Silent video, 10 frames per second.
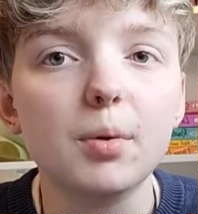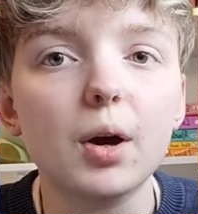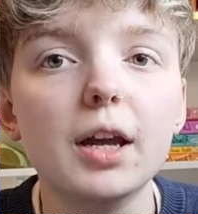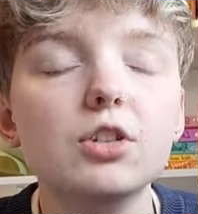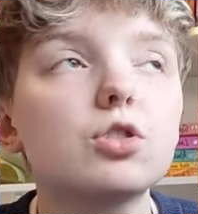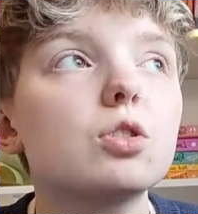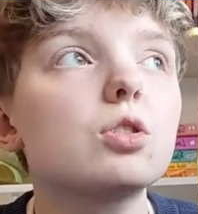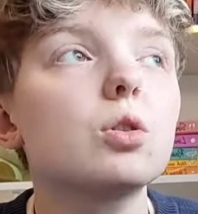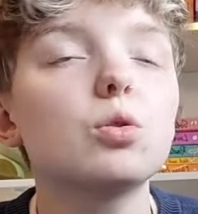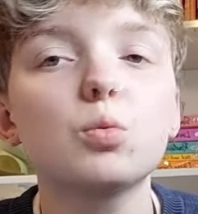but it's just
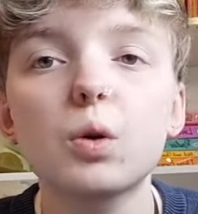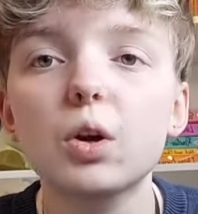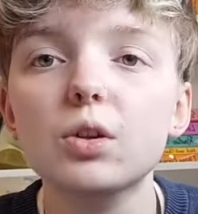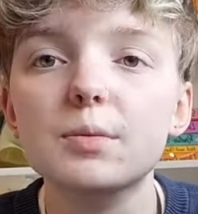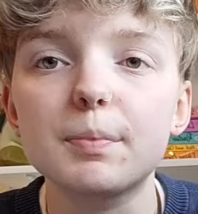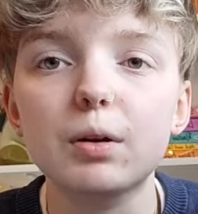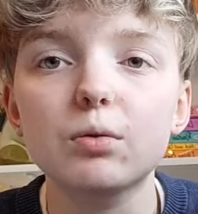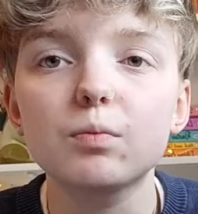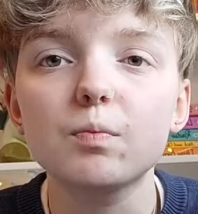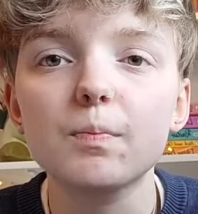so, the world is built